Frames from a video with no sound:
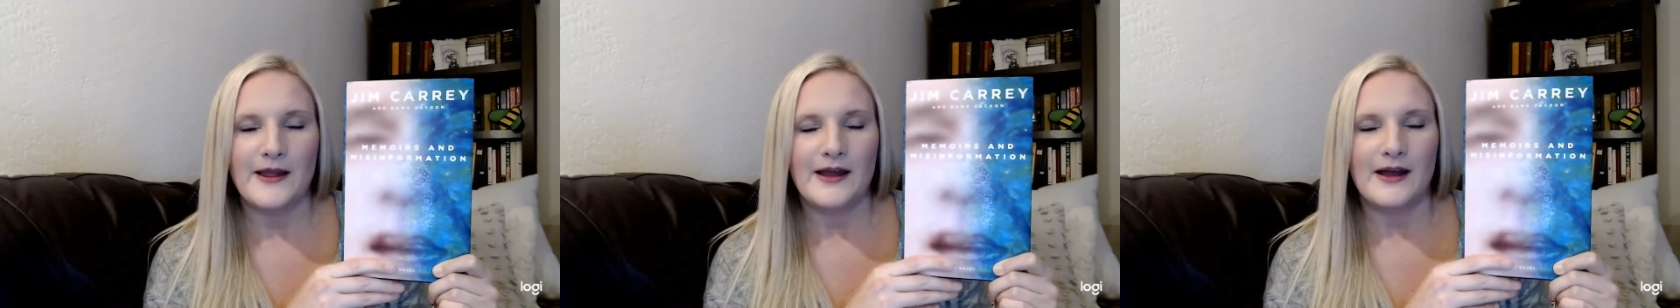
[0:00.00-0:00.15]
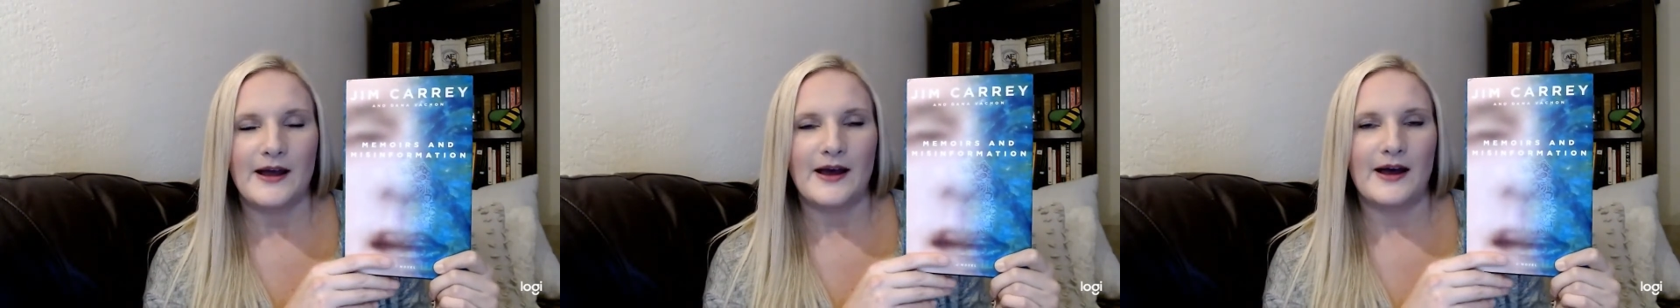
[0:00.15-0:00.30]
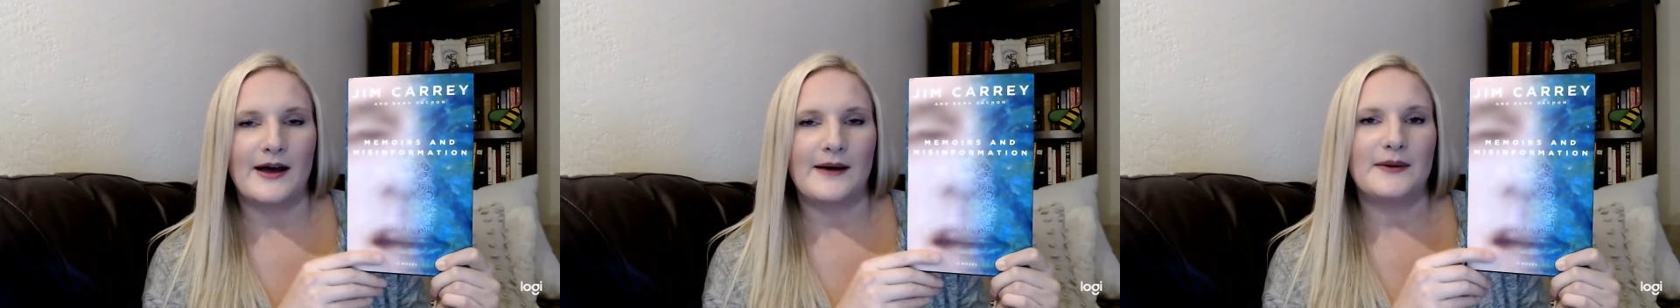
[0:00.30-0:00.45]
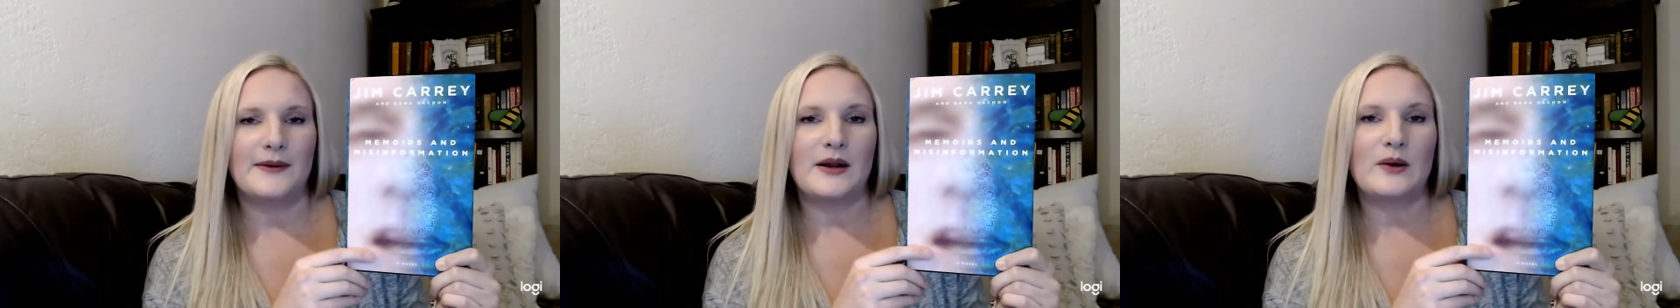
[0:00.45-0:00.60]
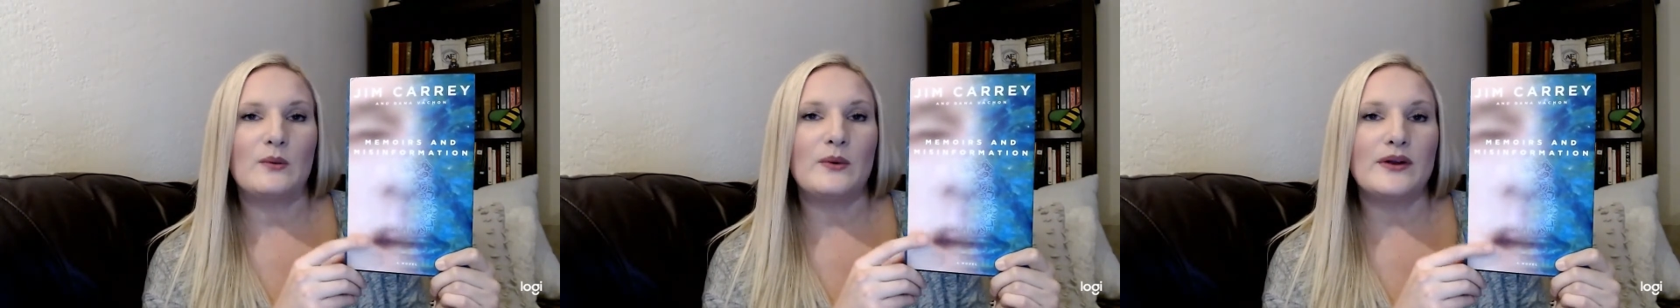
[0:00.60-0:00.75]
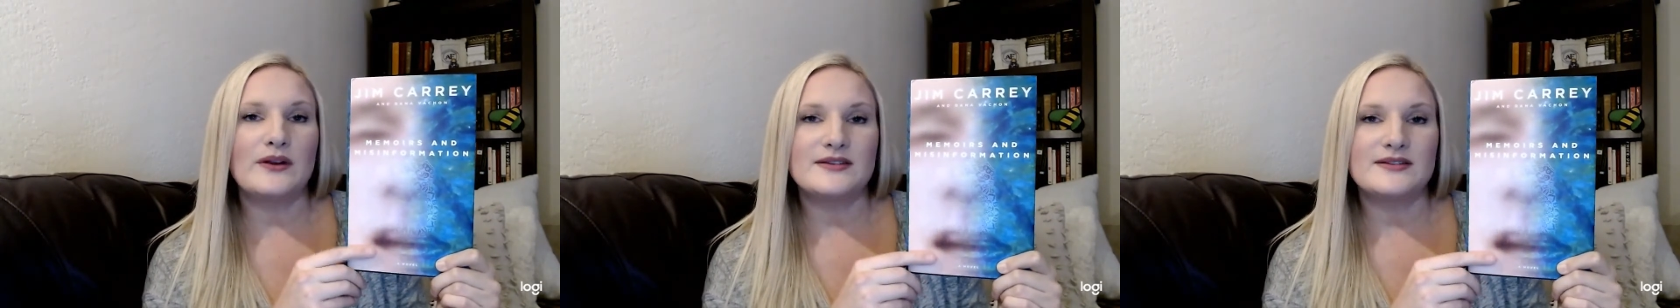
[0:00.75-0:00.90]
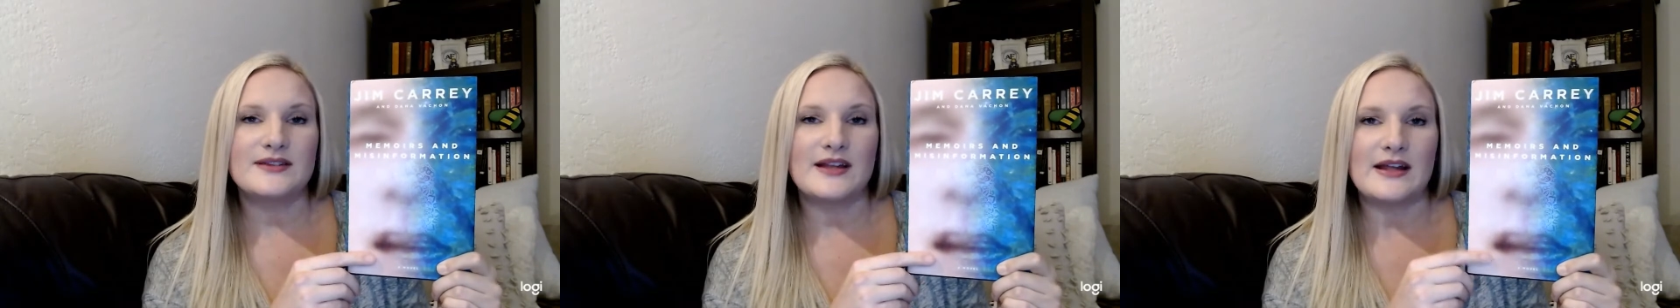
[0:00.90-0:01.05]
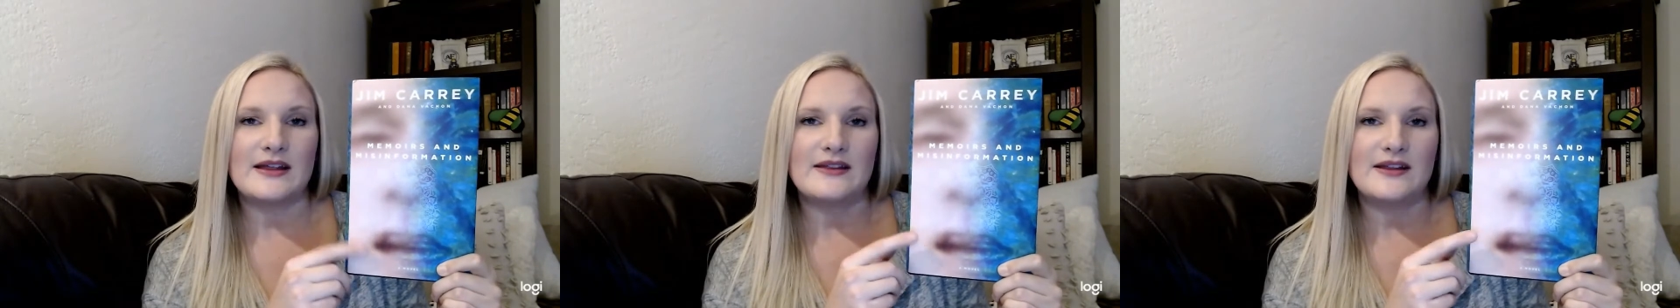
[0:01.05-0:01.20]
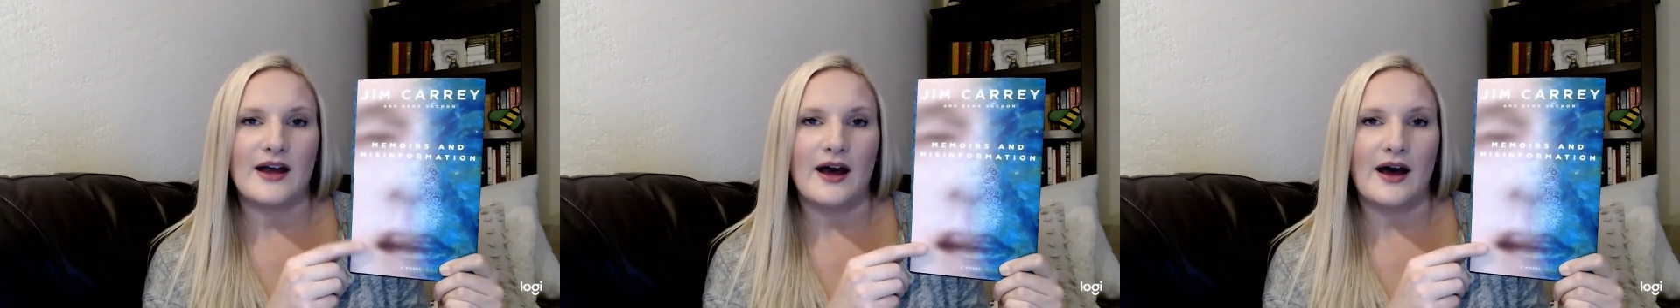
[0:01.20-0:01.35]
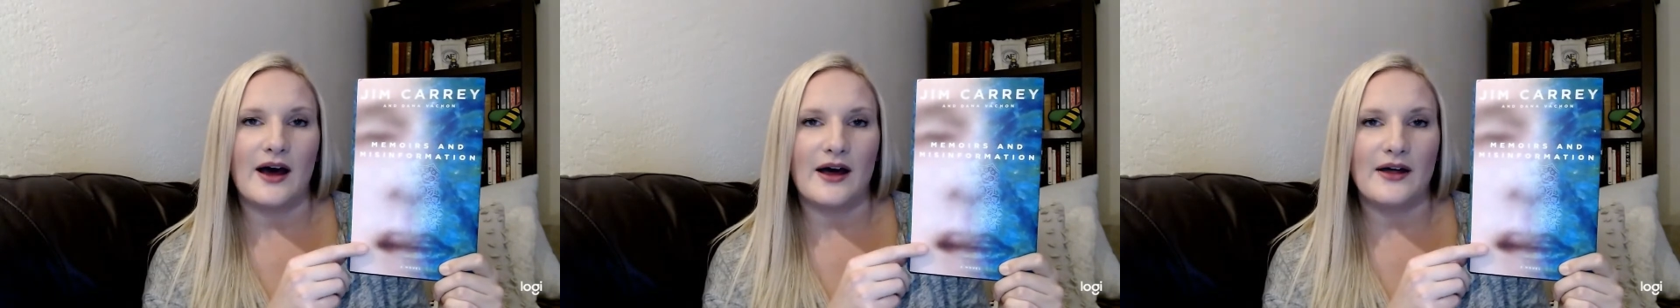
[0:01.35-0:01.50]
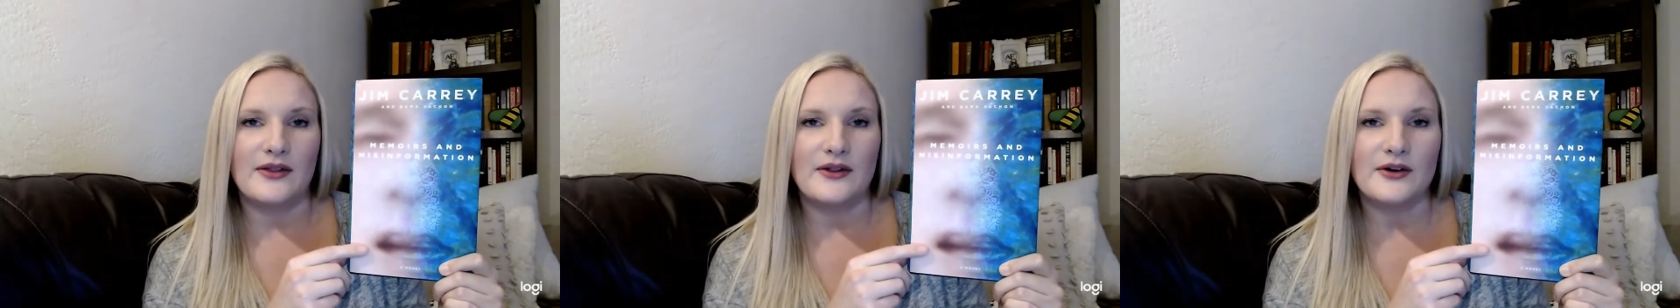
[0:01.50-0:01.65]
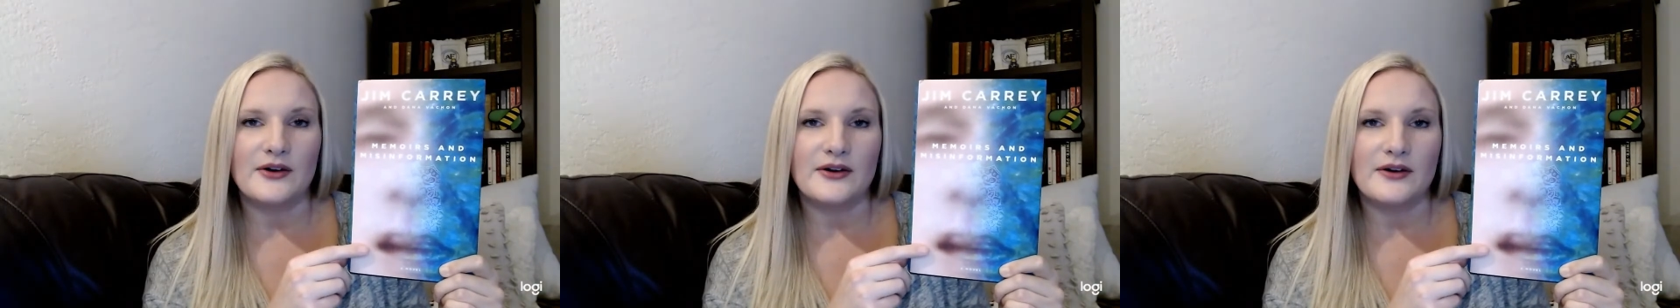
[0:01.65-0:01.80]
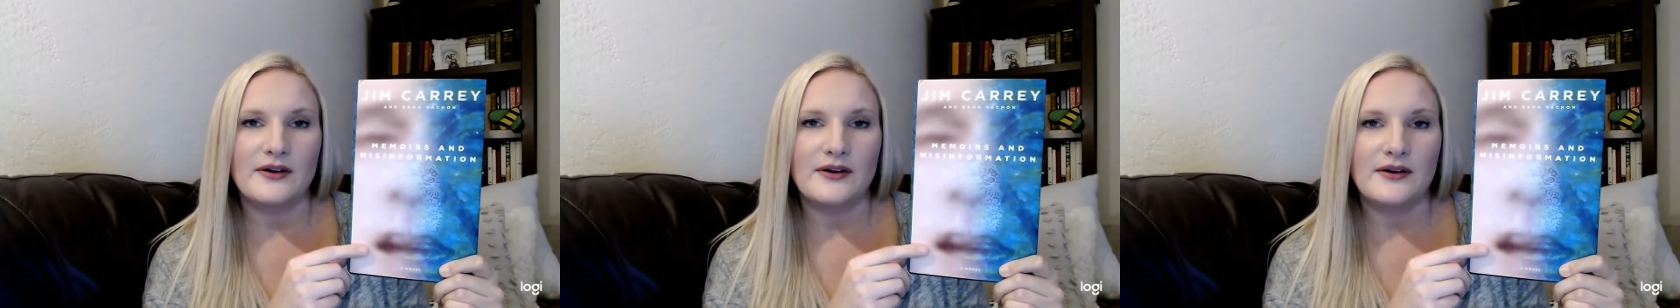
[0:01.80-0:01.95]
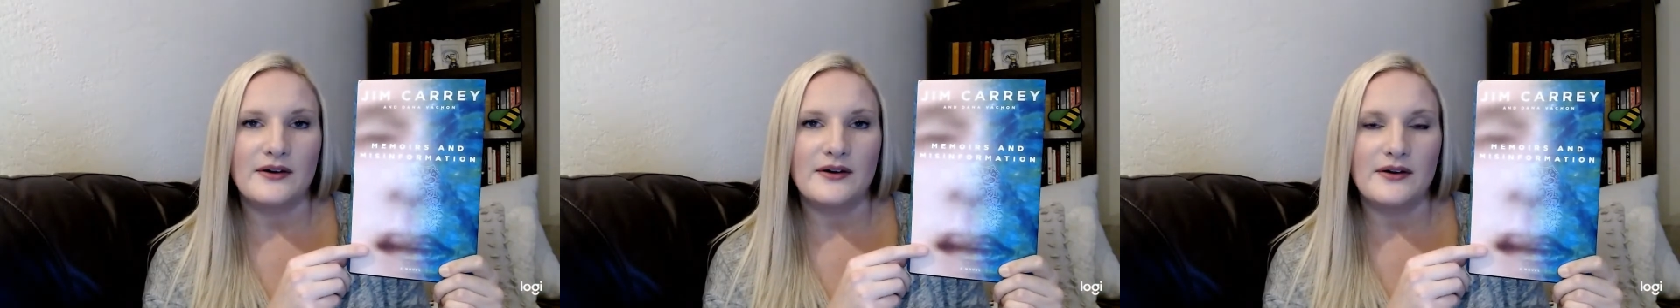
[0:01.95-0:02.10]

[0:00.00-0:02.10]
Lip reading: And I will say the other